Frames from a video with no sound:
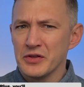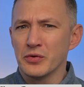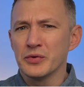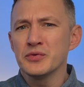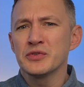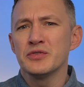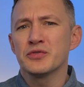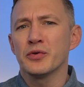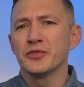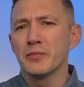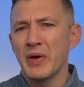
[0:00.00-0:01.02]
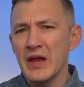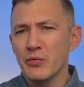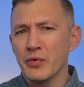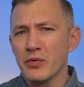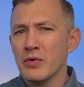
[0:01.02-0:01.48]
you'll lose control to
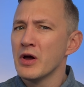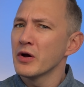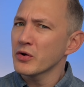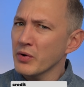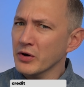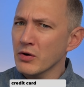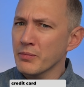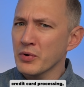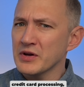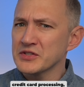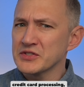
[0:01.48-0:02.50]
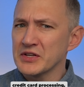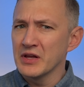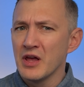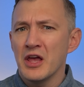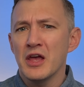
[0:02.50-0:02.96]
payroll, credit card
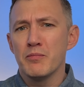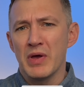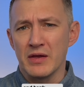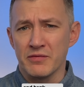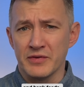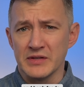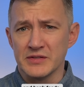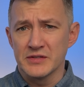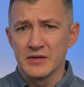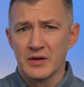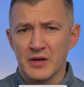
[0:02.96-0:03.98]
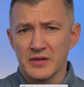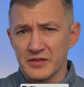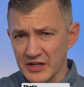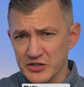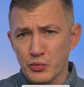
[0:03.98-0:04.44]
processing, and bank feeds.
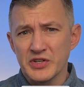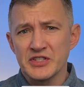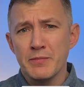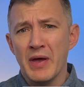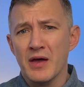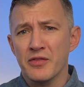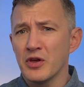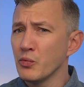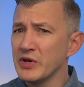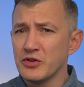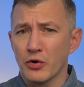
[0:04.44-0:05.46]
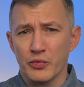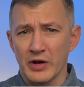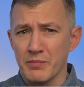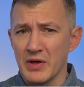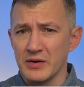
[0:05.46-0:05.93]
That's a risky path and we don't
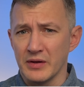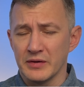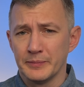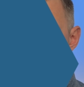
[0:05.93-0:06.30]
recommend it.